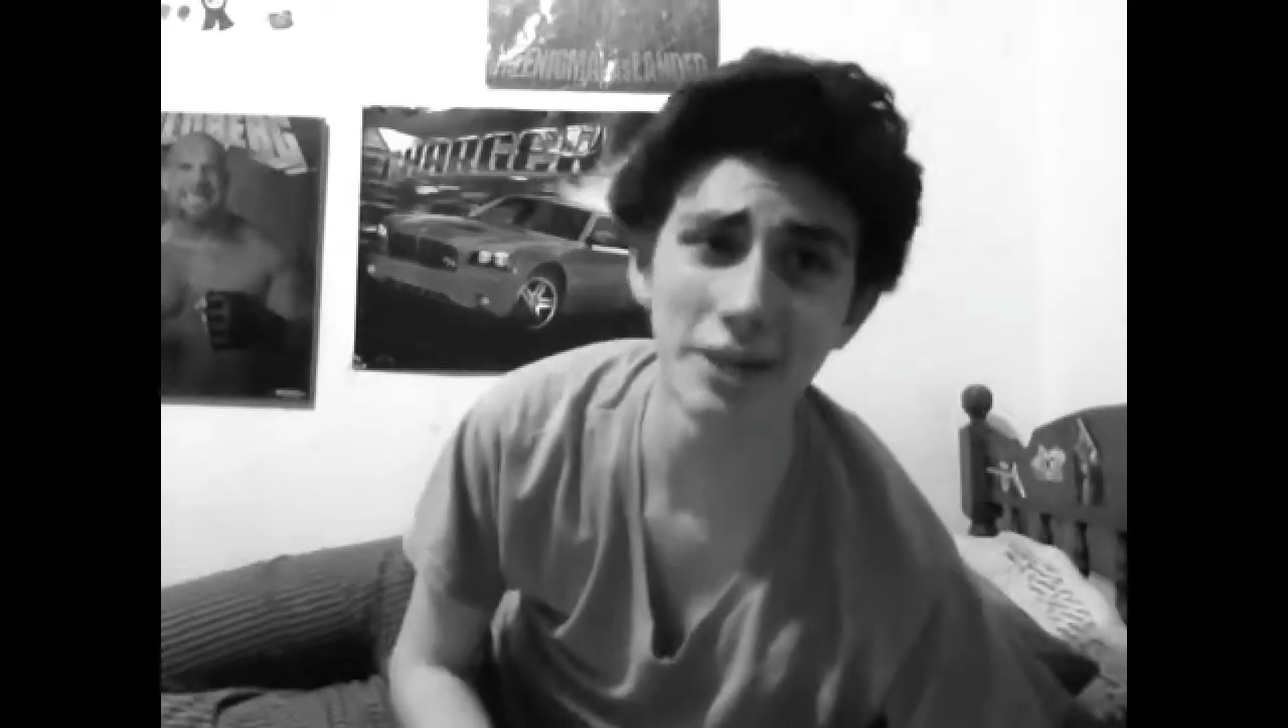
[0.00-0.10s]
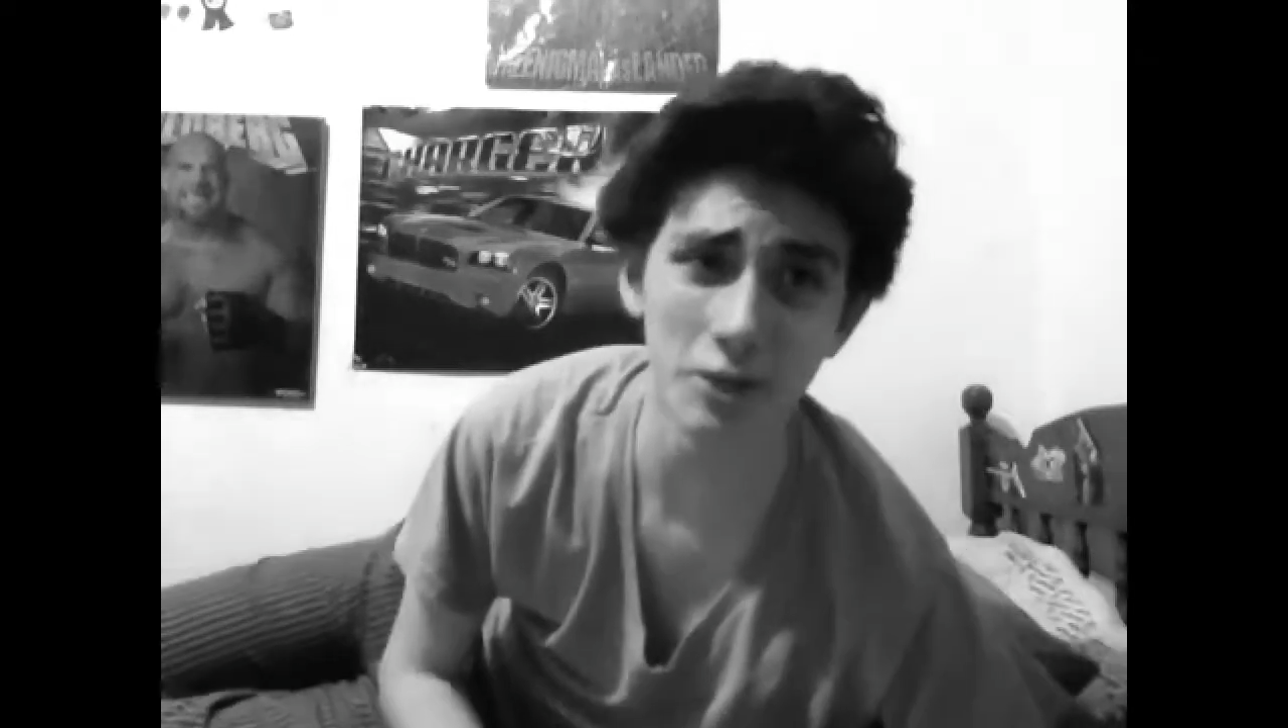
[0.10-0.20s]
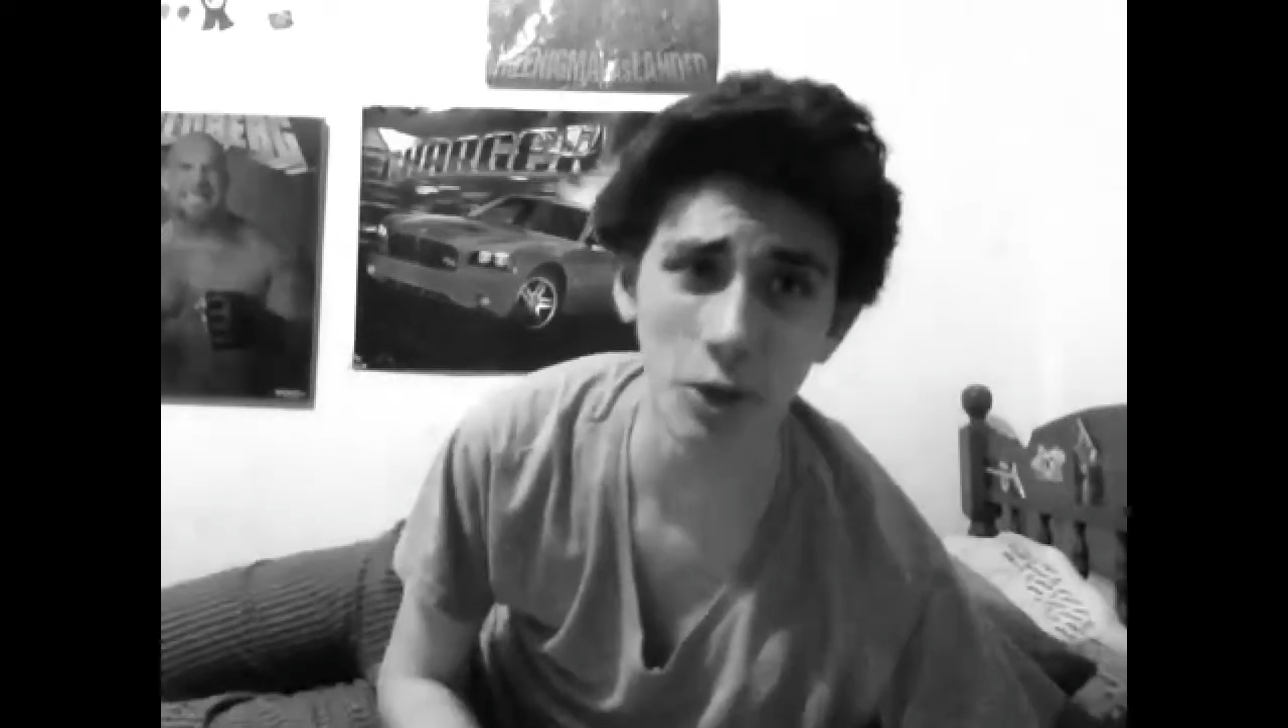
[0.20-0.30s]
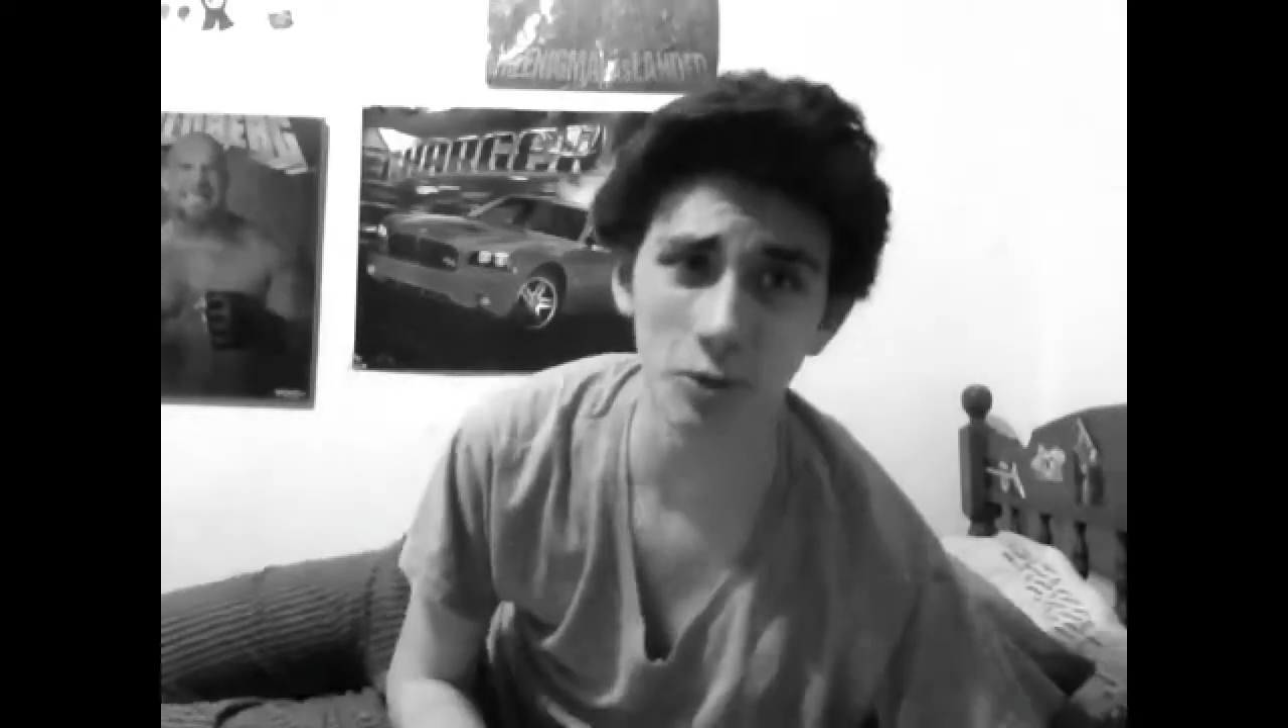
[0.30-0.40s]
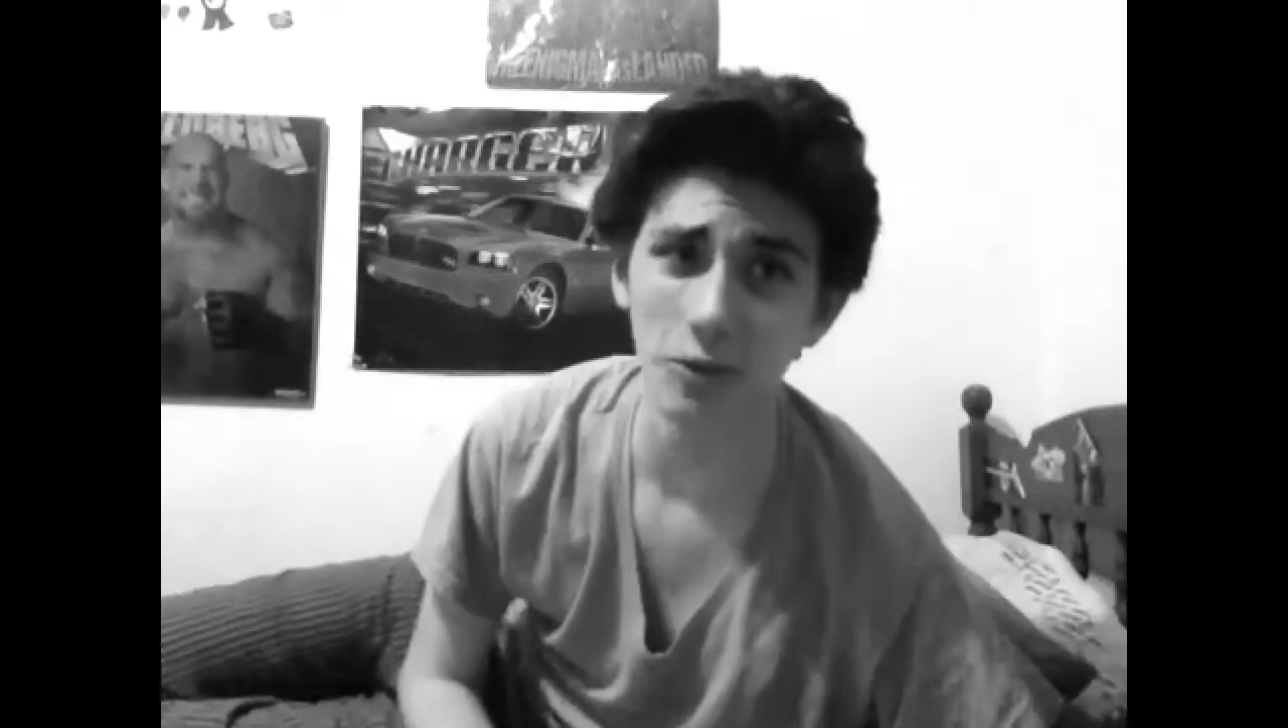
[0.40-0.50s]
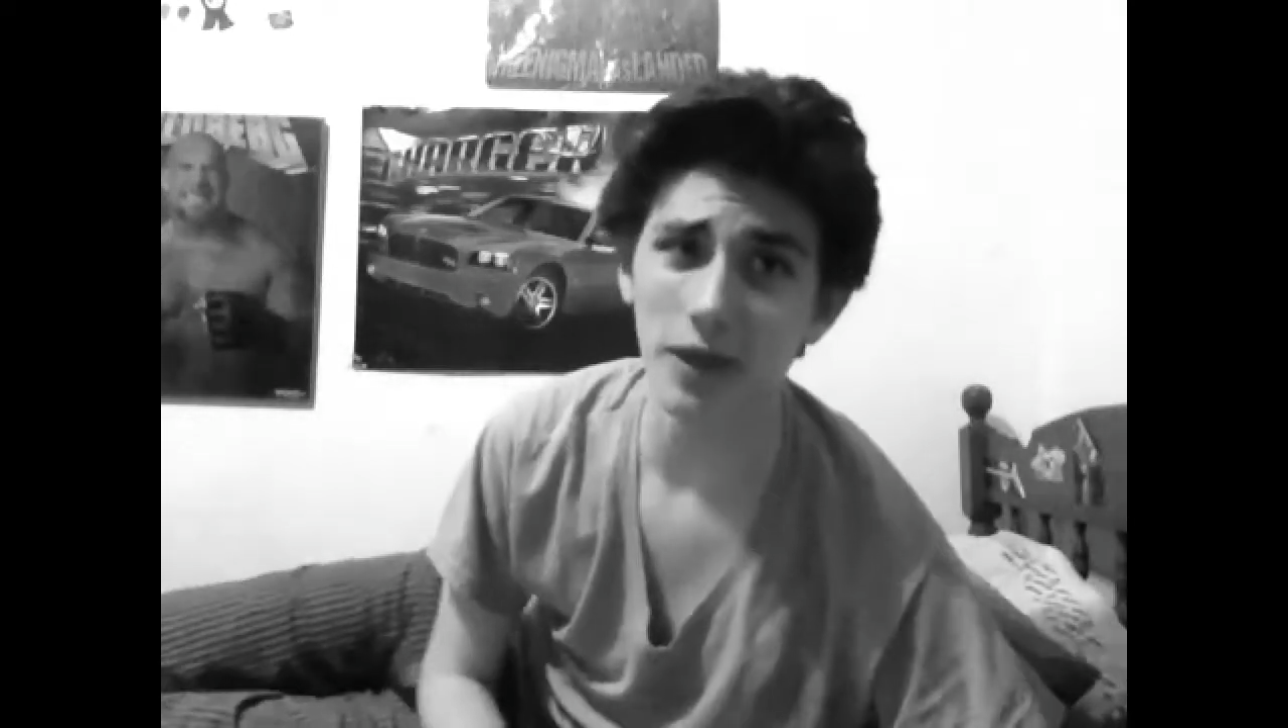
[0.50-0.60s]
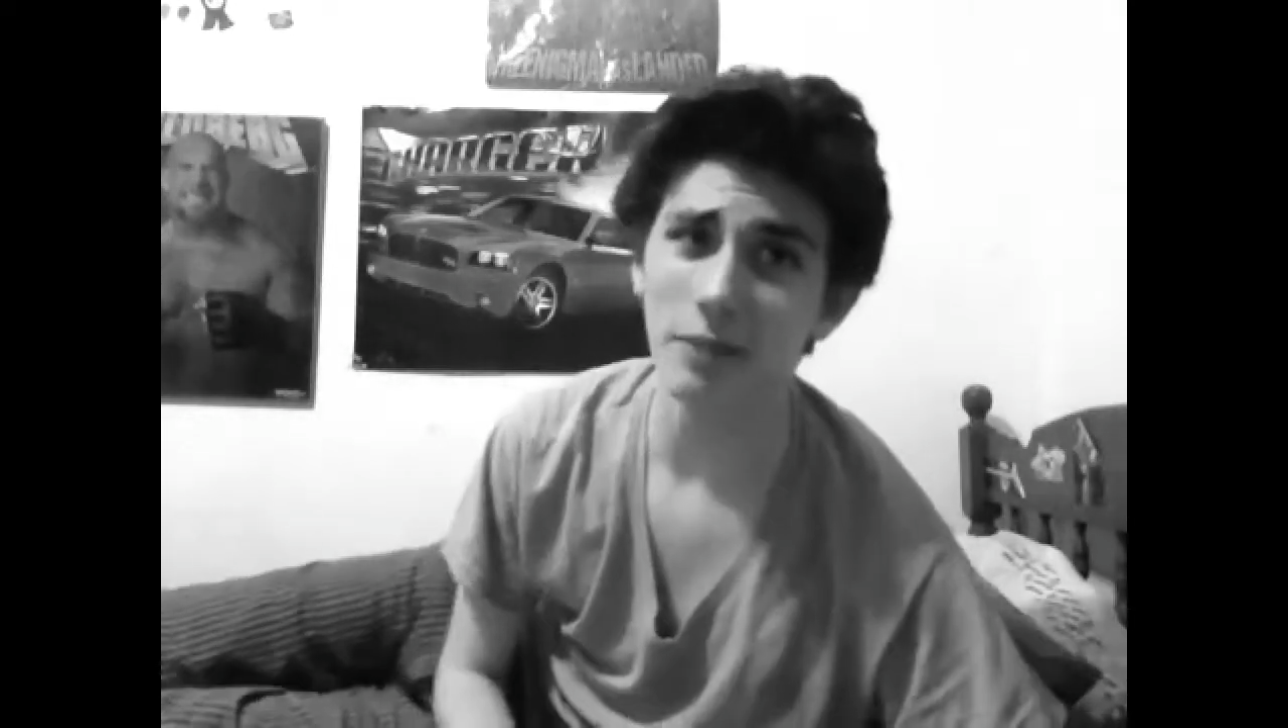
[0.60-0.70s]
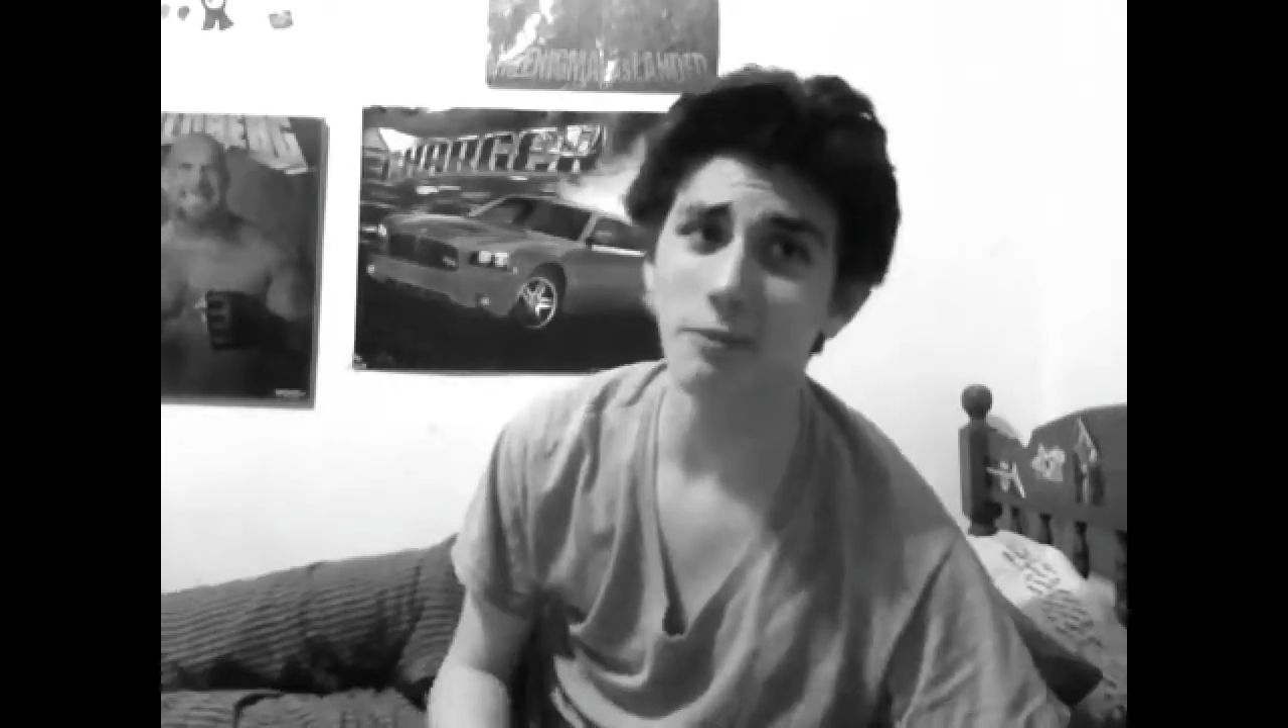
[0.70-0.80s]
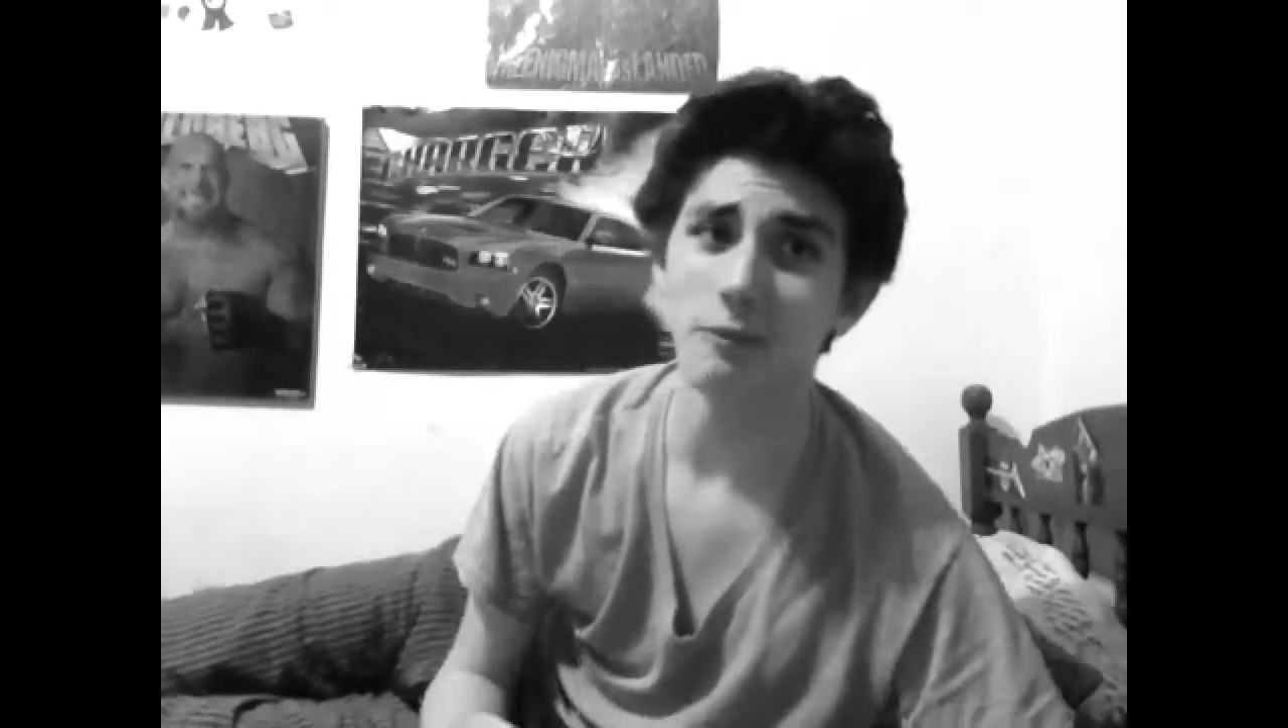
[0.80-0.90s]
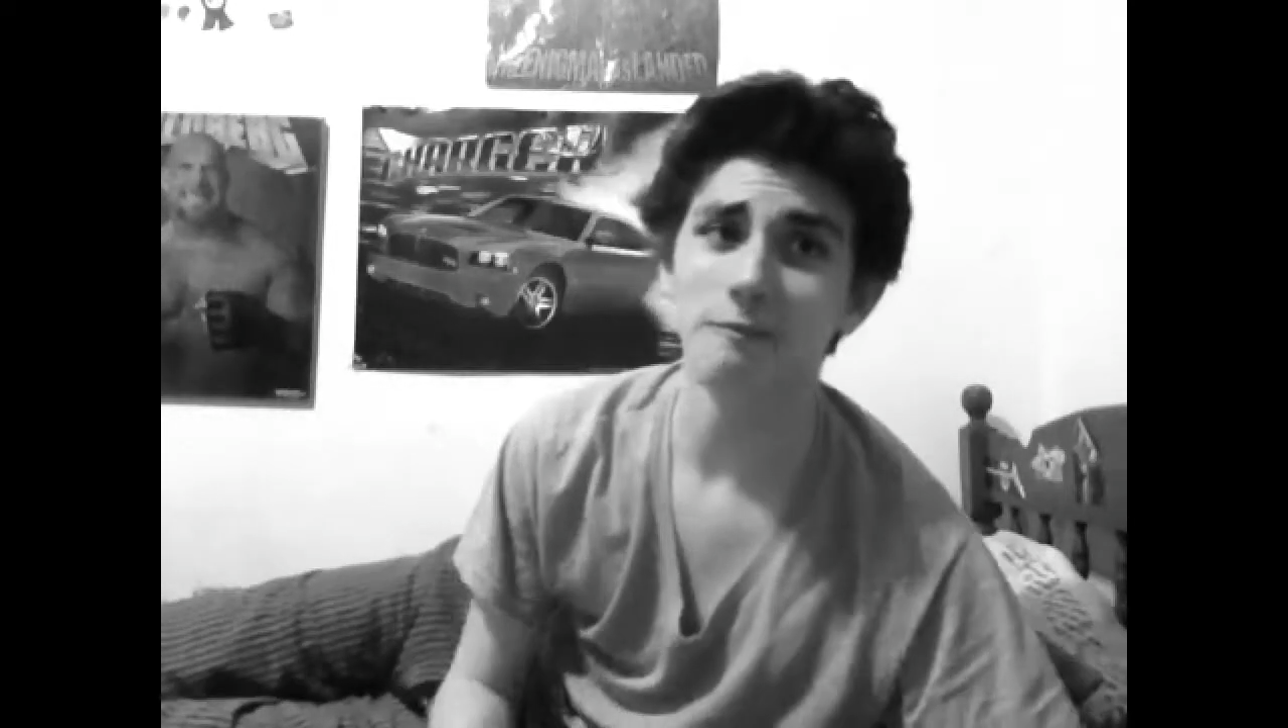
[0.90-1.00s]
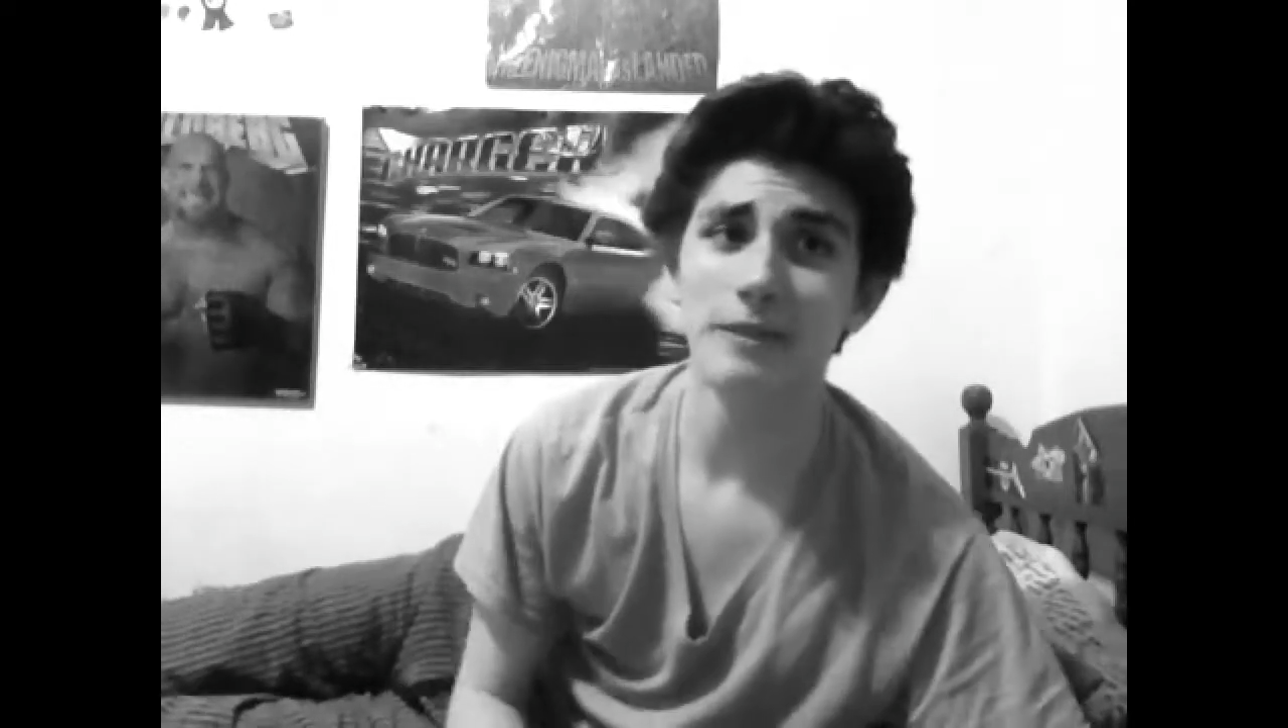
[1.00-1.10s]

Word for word: start till April.